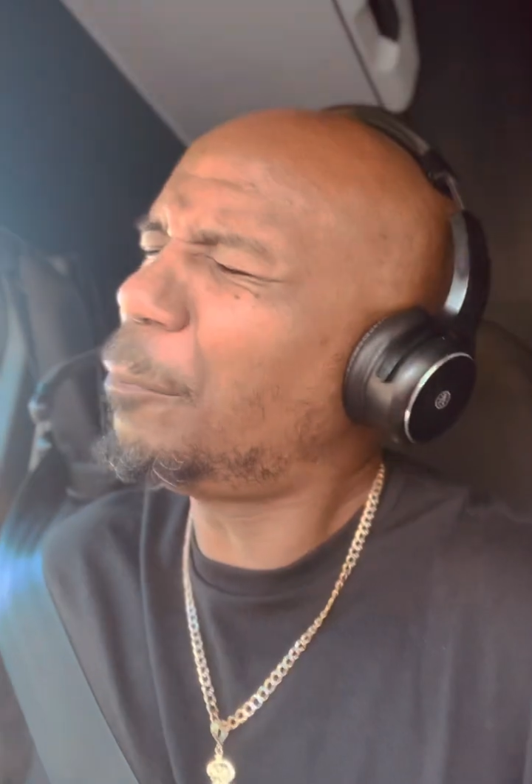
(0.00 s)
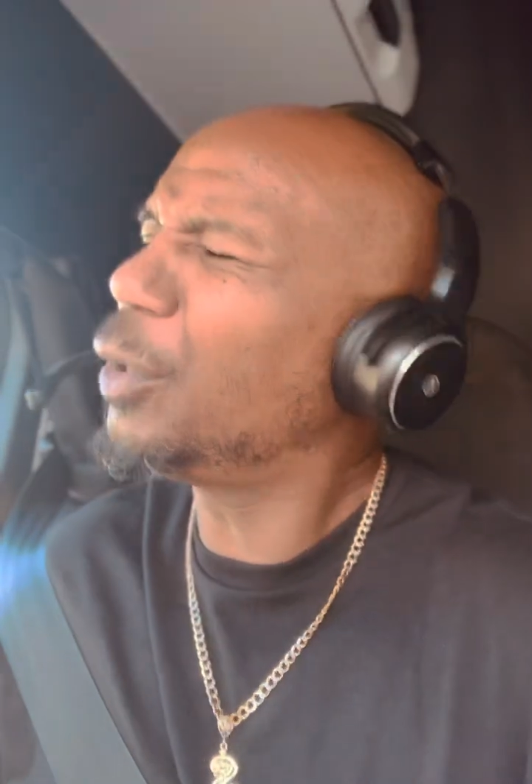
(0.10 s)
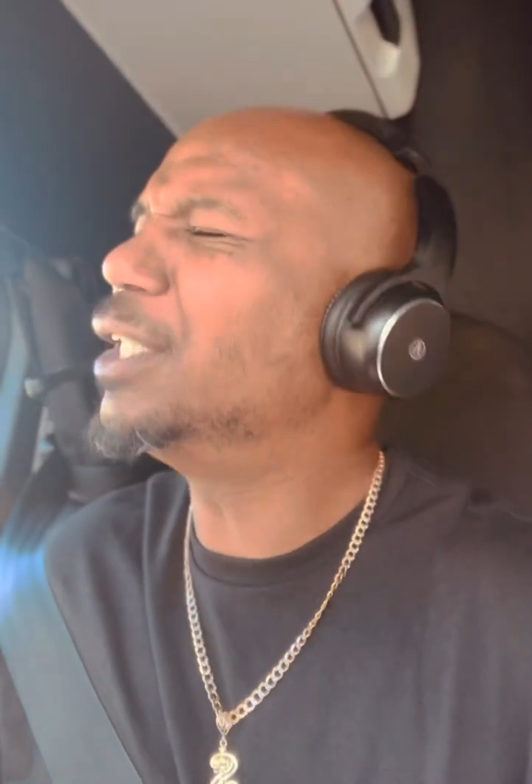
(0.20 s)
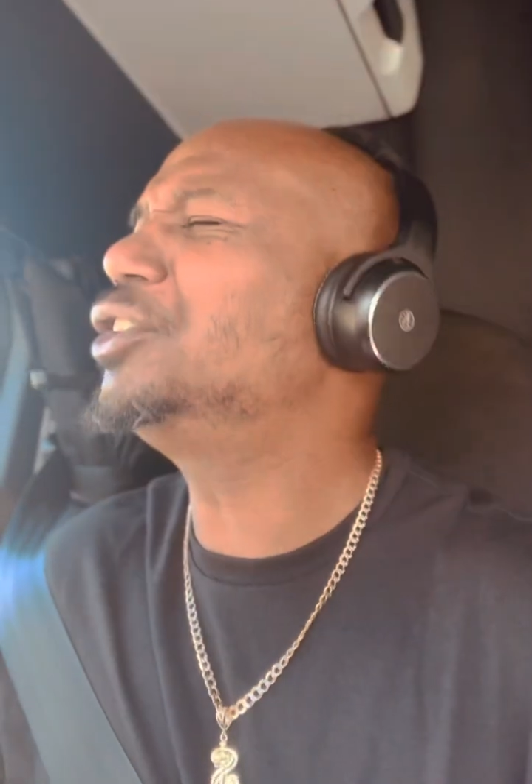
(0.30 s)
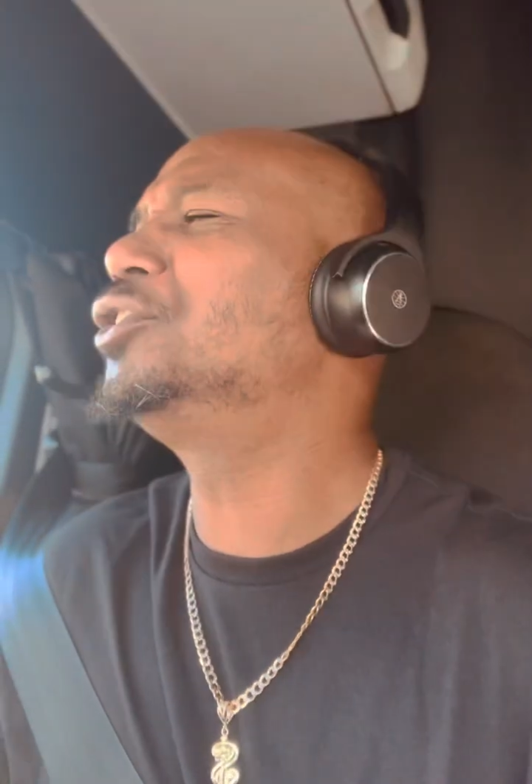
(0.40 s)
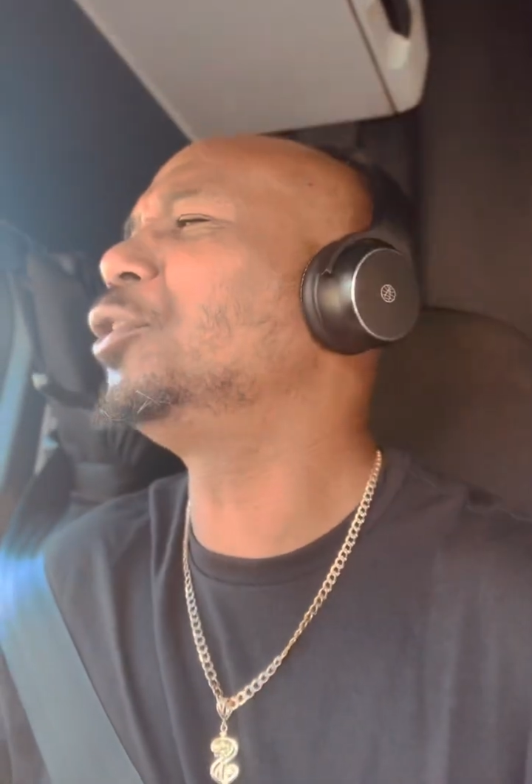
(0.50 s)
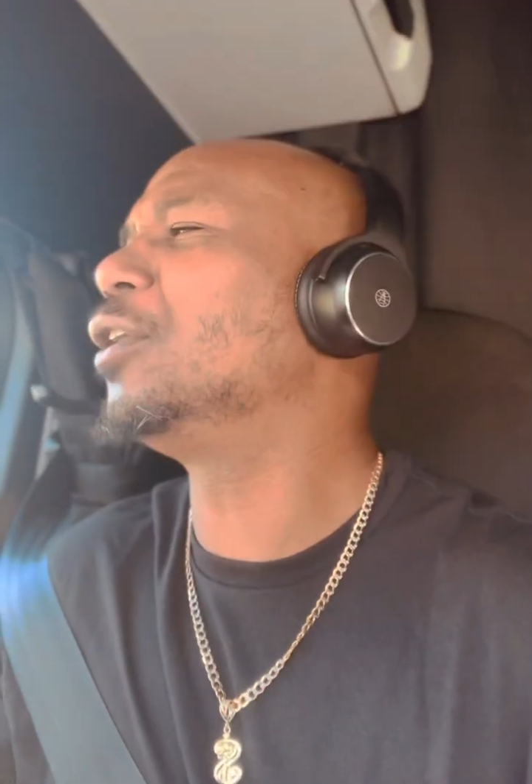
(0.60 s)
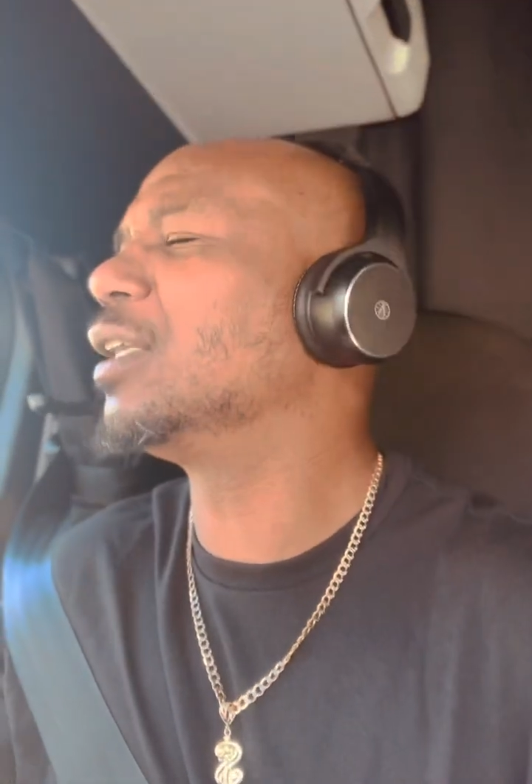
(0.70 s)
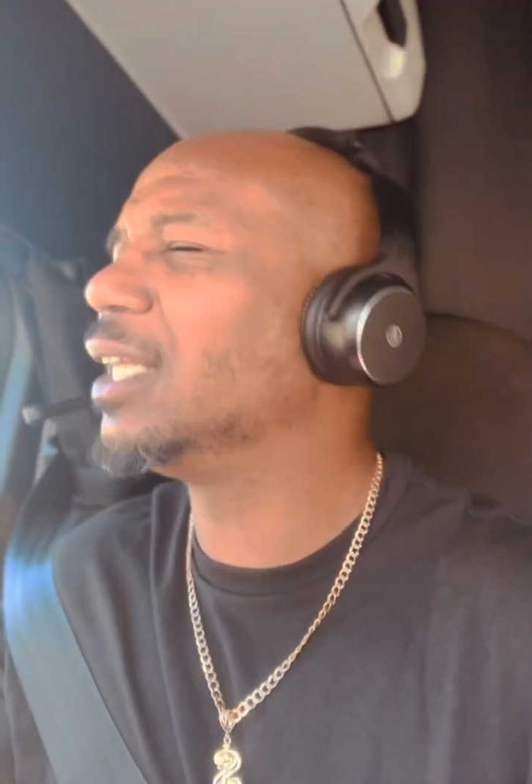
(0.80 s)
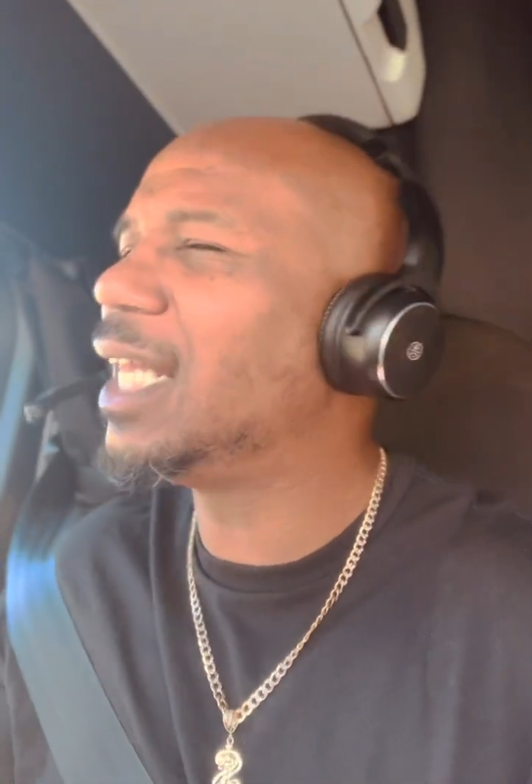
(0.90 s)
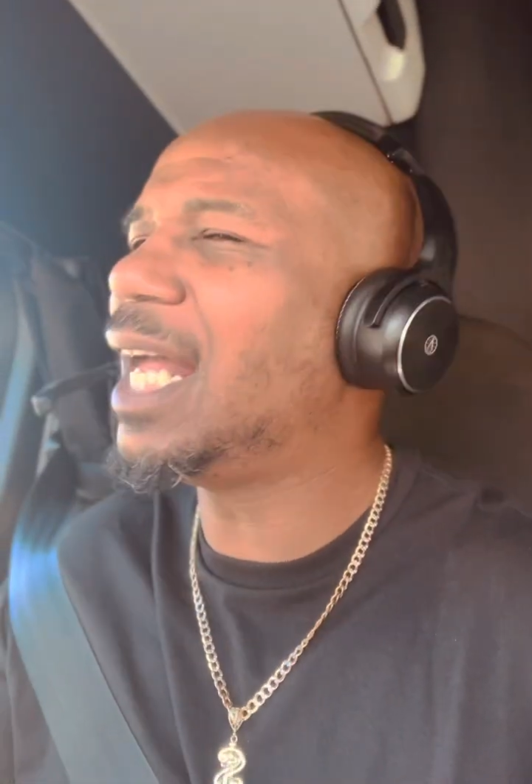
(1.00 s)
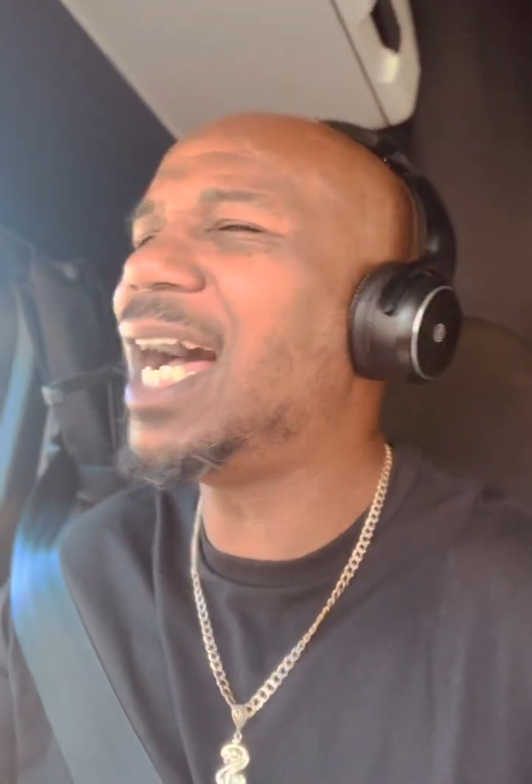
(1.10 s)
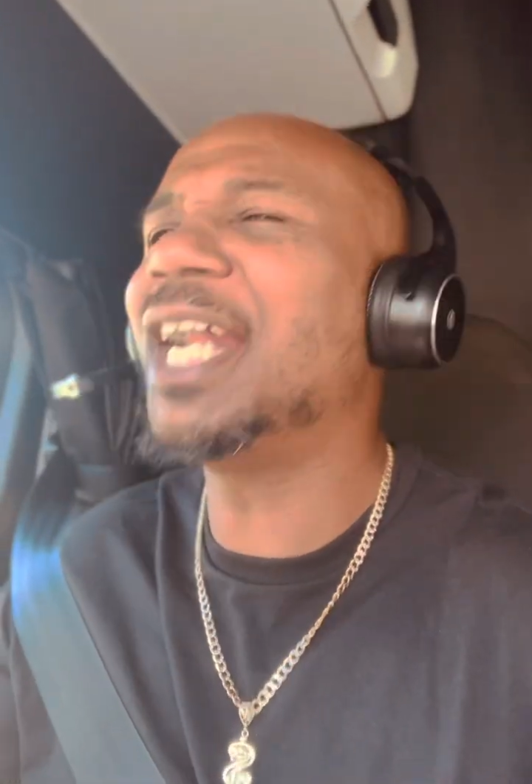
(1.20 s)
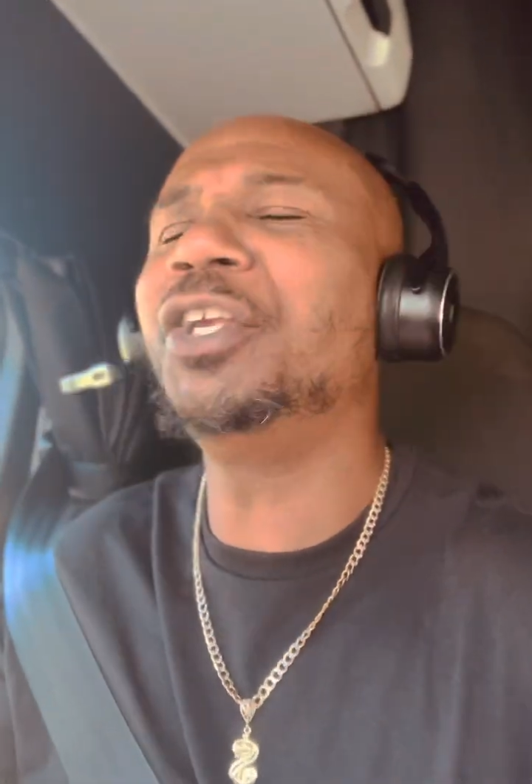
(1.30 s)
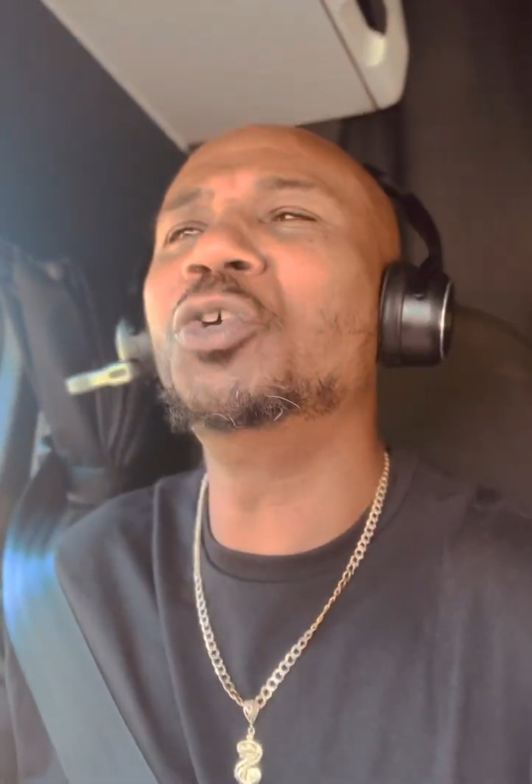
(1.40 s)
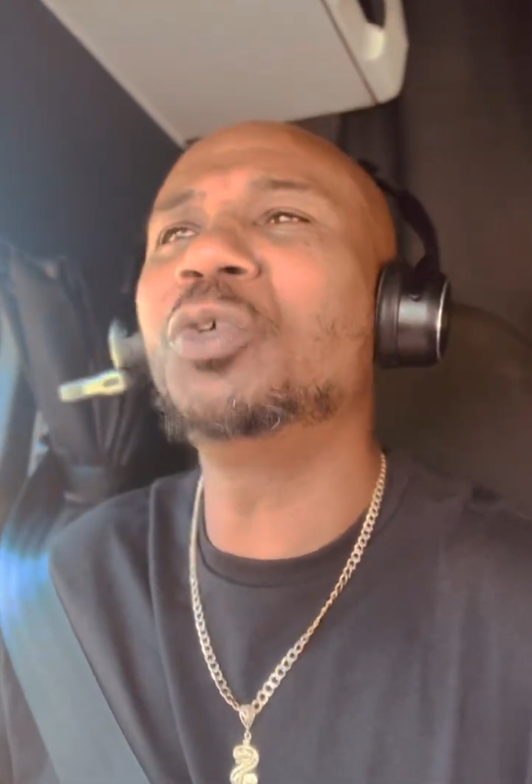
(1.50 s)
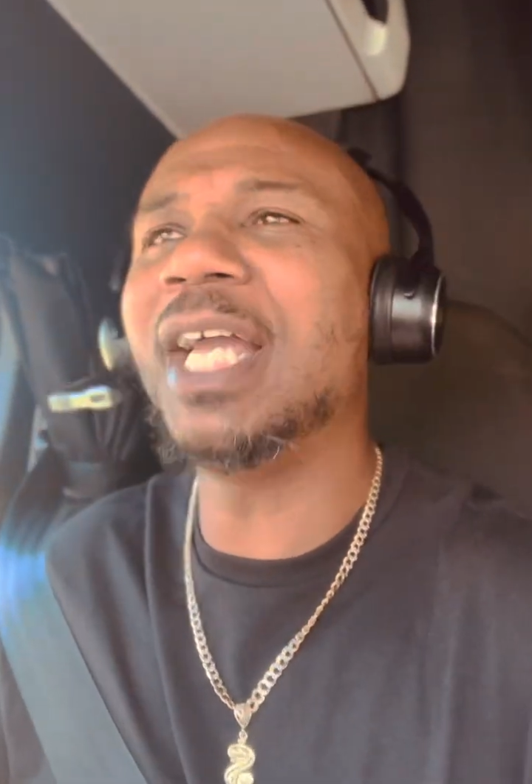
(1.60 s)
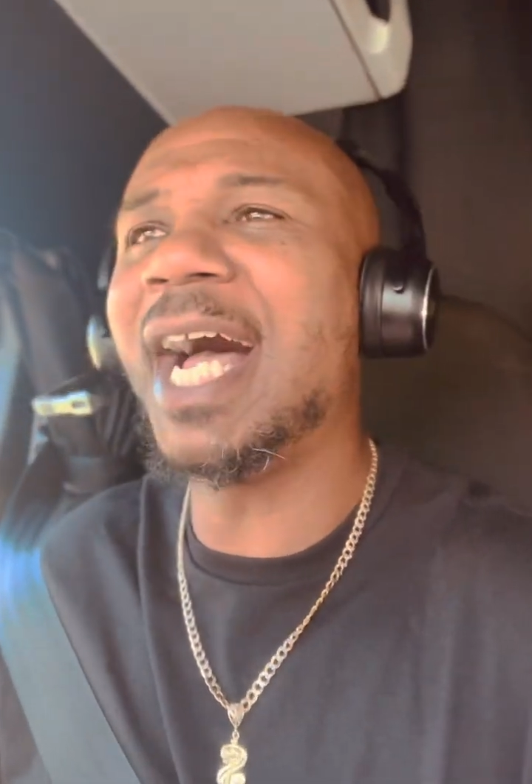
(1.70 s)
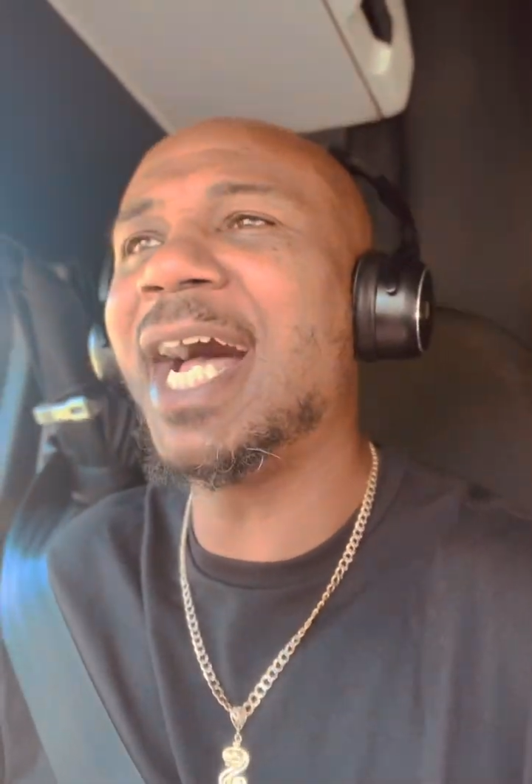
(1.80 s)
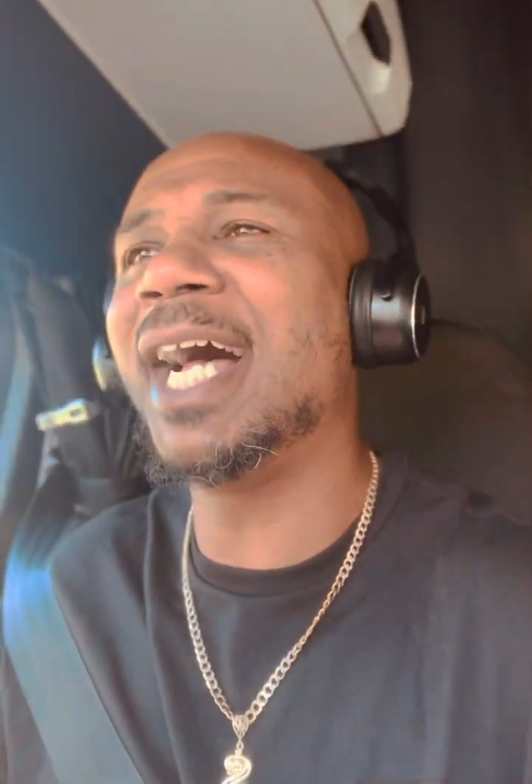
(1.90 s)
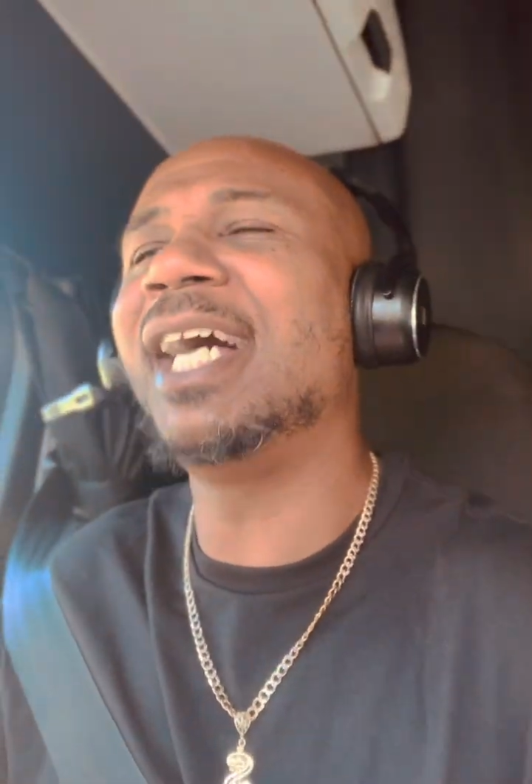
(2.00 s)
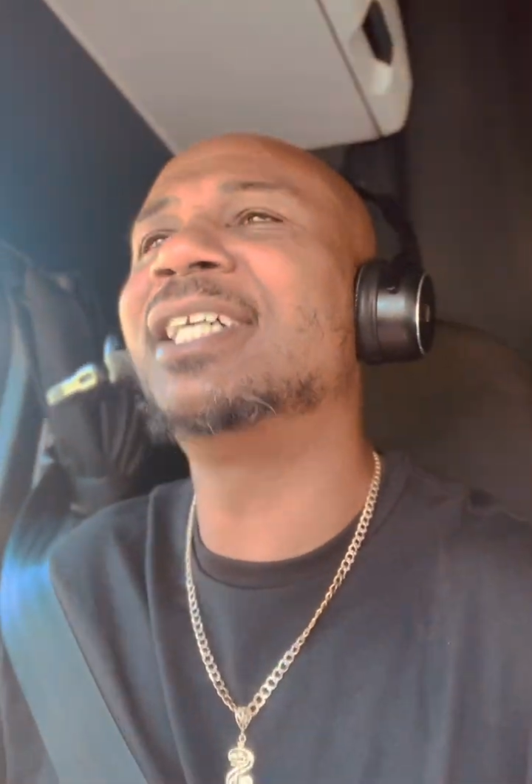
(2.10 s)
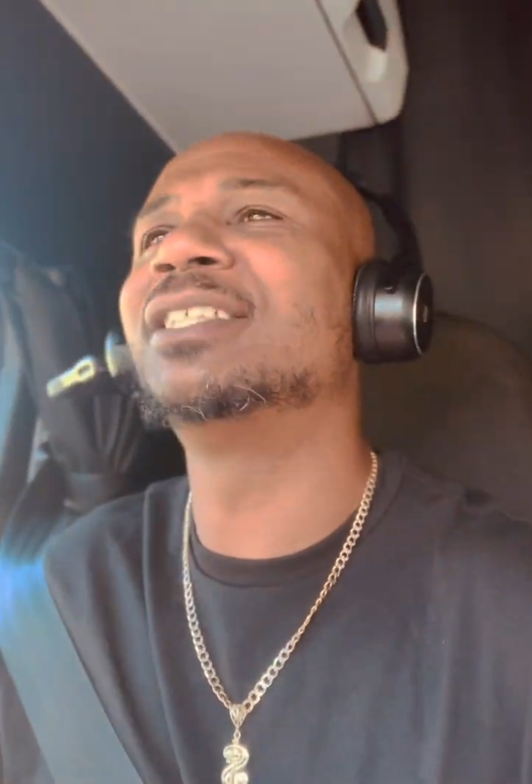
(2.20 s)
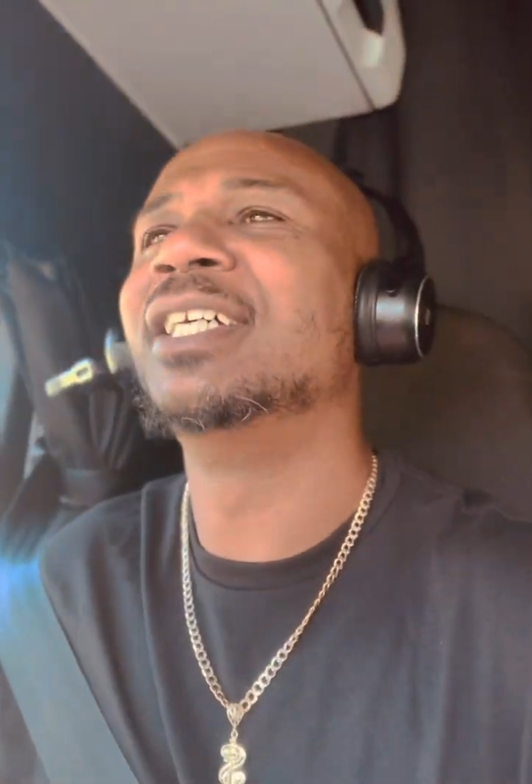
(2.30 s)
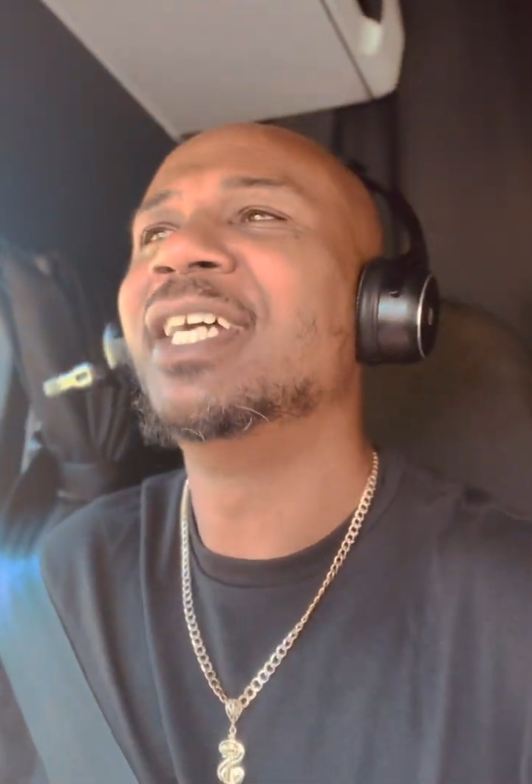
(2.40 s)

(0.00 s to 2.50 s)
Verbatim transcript: pretty sure a lot of you guys